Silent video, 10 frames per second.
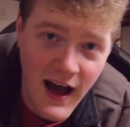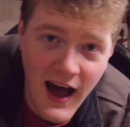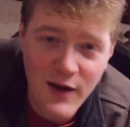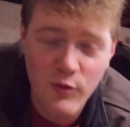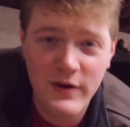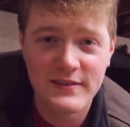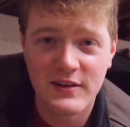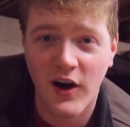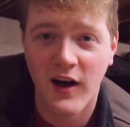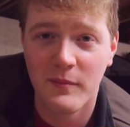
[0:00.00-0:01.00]
I
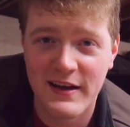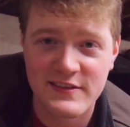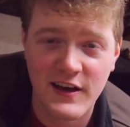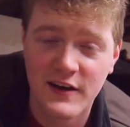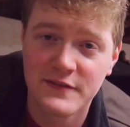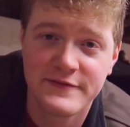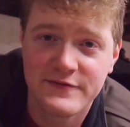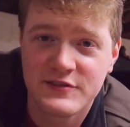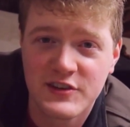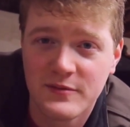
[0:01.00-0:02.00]
wouldn't call myself
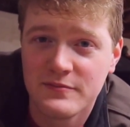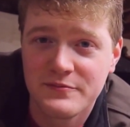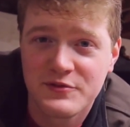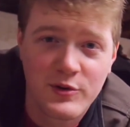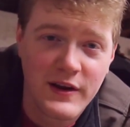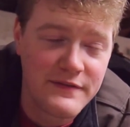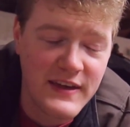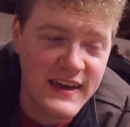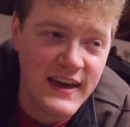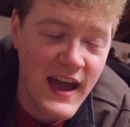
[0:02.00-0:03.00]
some sort
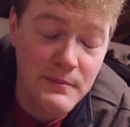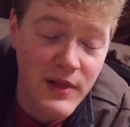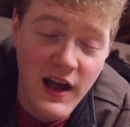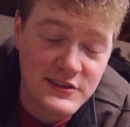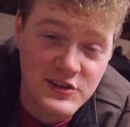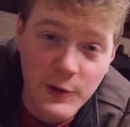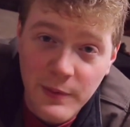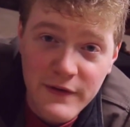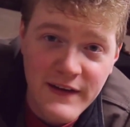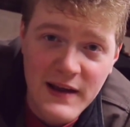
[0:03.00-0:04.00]
of Ken Block
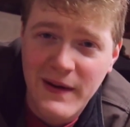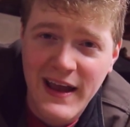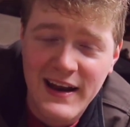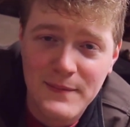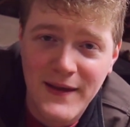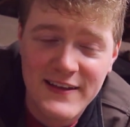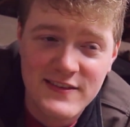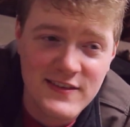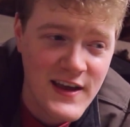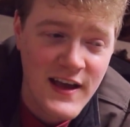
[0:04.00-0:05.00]
super fan by any
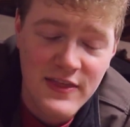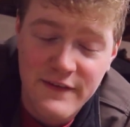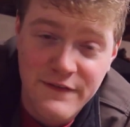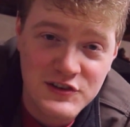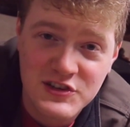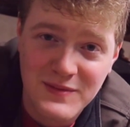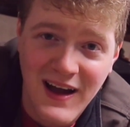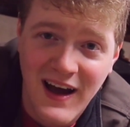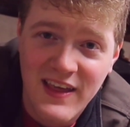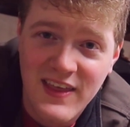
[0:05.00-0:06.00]
means. The first
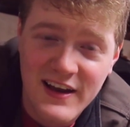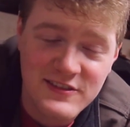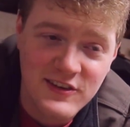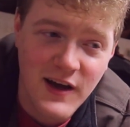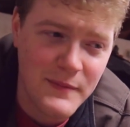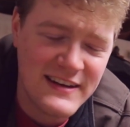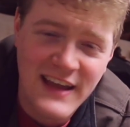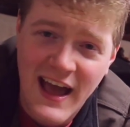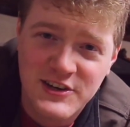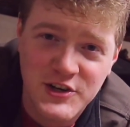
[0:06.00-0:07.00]
Gymkhana that I saw, my
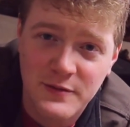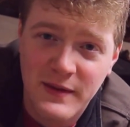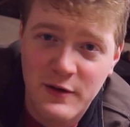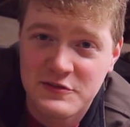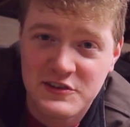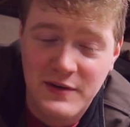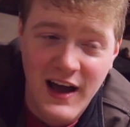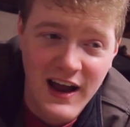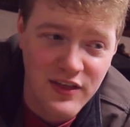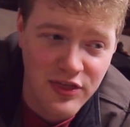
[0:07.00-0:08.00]
dad showed me, it was
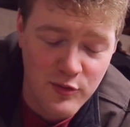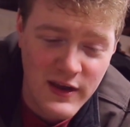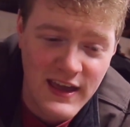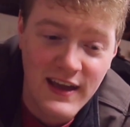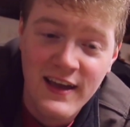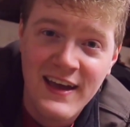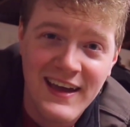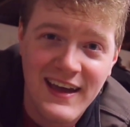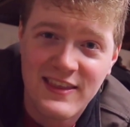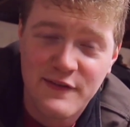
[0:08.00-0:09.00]
Gymkhana 3
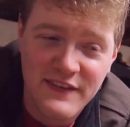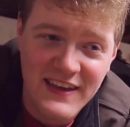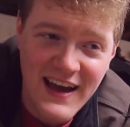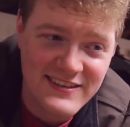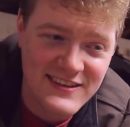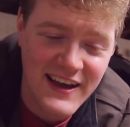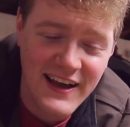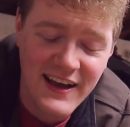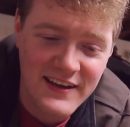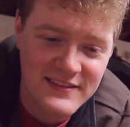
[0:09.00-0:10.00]
in the
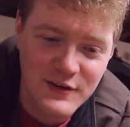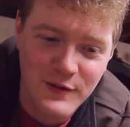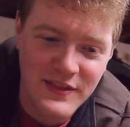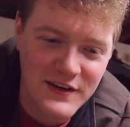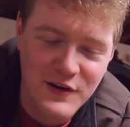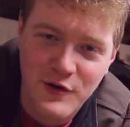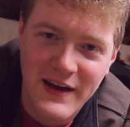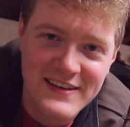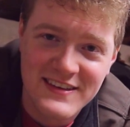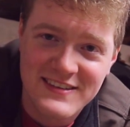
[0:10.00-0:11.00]
Fiesta, doing the
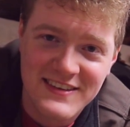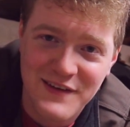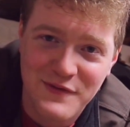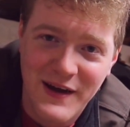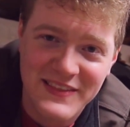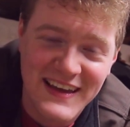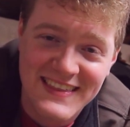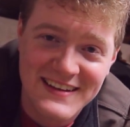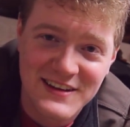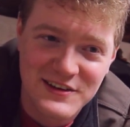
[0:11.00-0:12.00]
crazy stuff around like
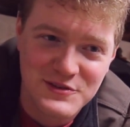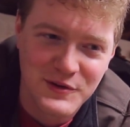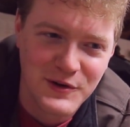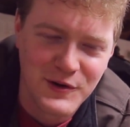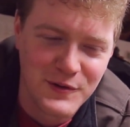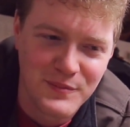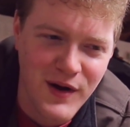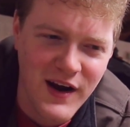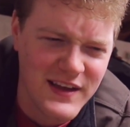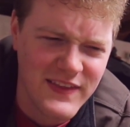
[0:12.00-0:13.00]
the industrial
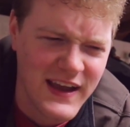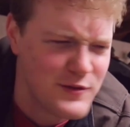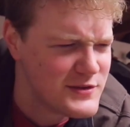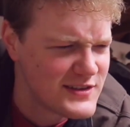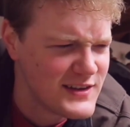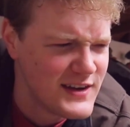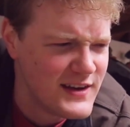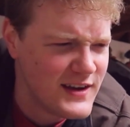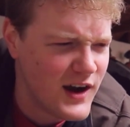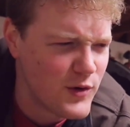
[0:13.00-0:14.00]
park, and like it was
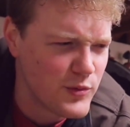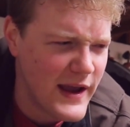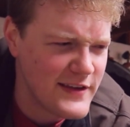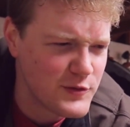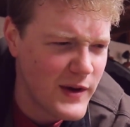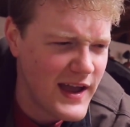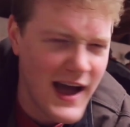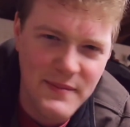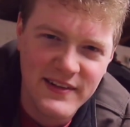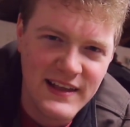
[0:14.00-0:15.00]
a raceway,
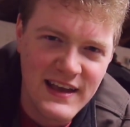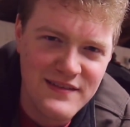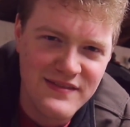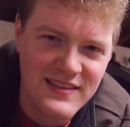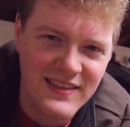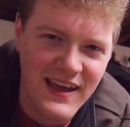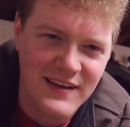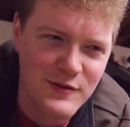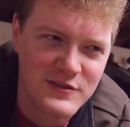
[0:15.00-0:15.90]
I believe, and like it